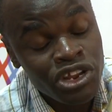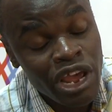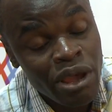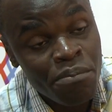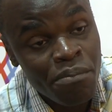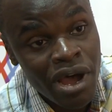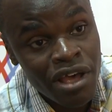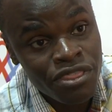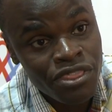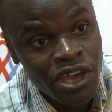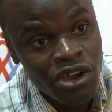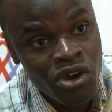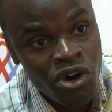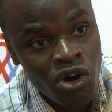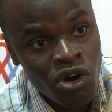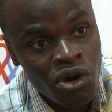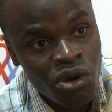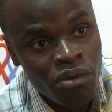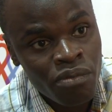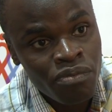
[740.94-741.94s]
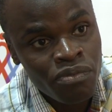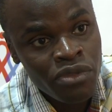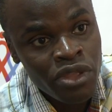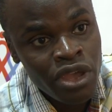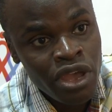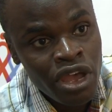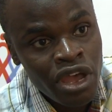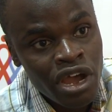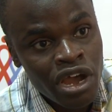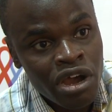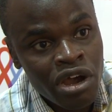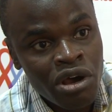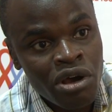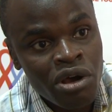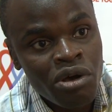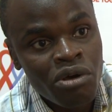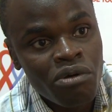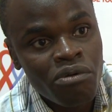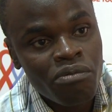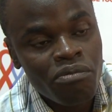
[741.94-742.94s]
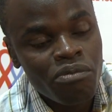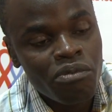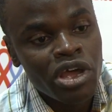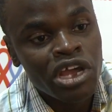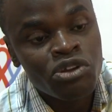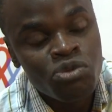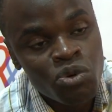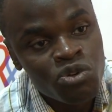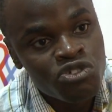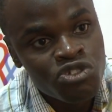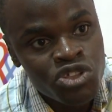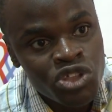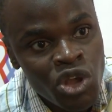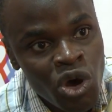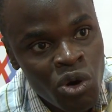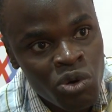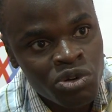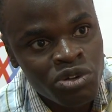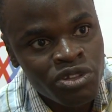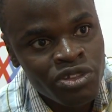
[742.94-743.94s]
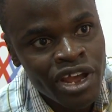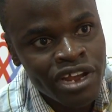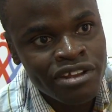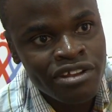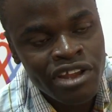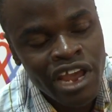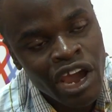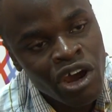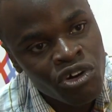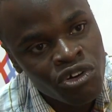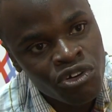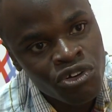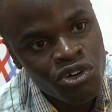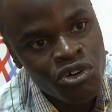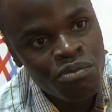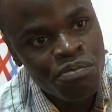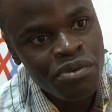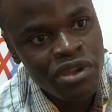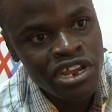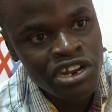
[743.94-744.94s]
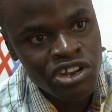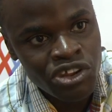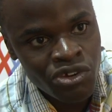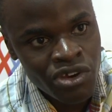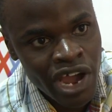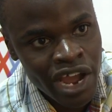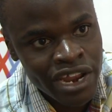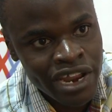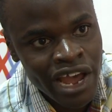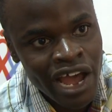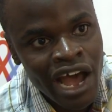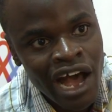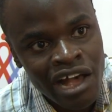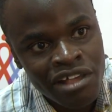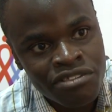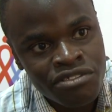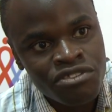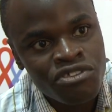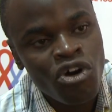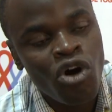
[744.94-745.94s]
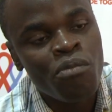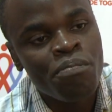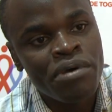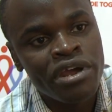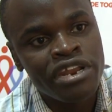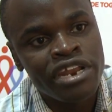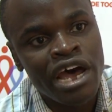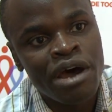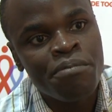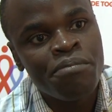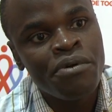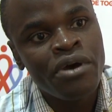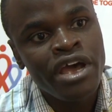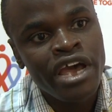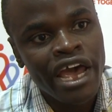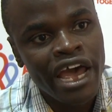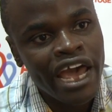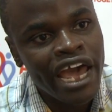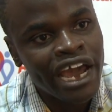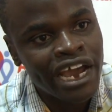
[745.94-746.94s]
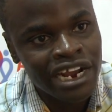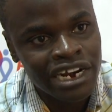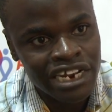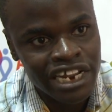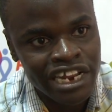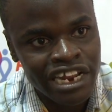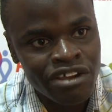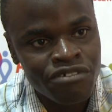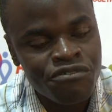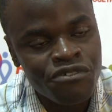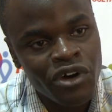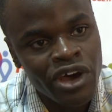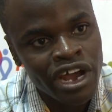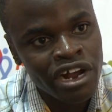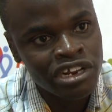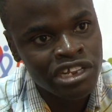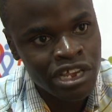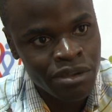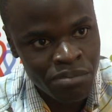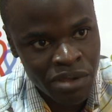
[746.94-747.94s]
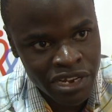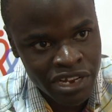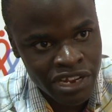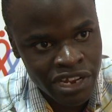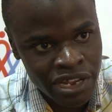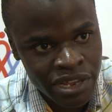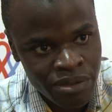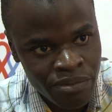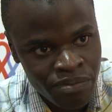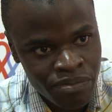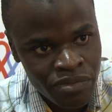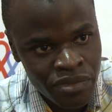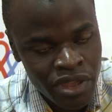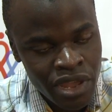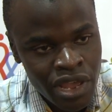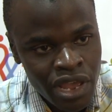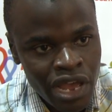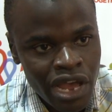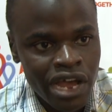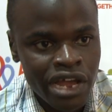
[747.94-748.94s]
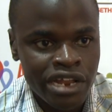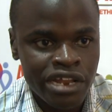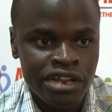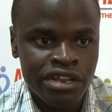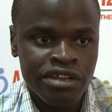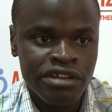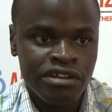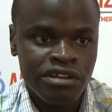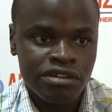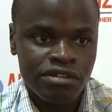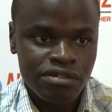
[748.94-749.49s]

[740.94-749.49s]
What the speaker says: a month ago, it was known that a group in Uganda has opened up a clinic for LGBT. And